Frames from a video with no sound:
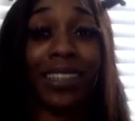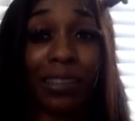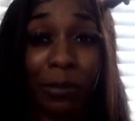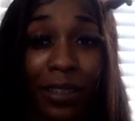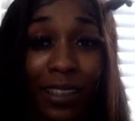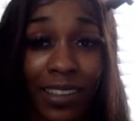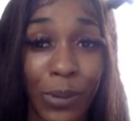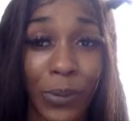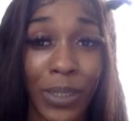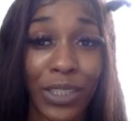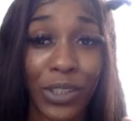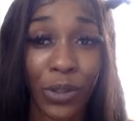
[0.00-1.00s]
to me
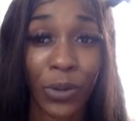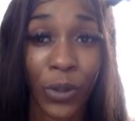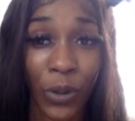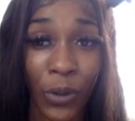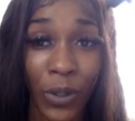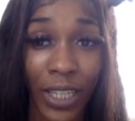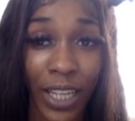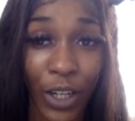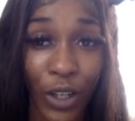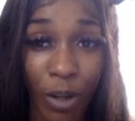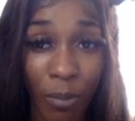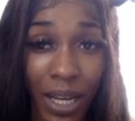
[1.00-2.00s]
what is going on in
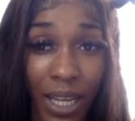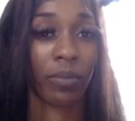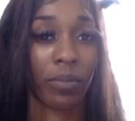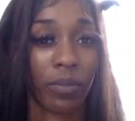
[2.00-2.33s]
her mind.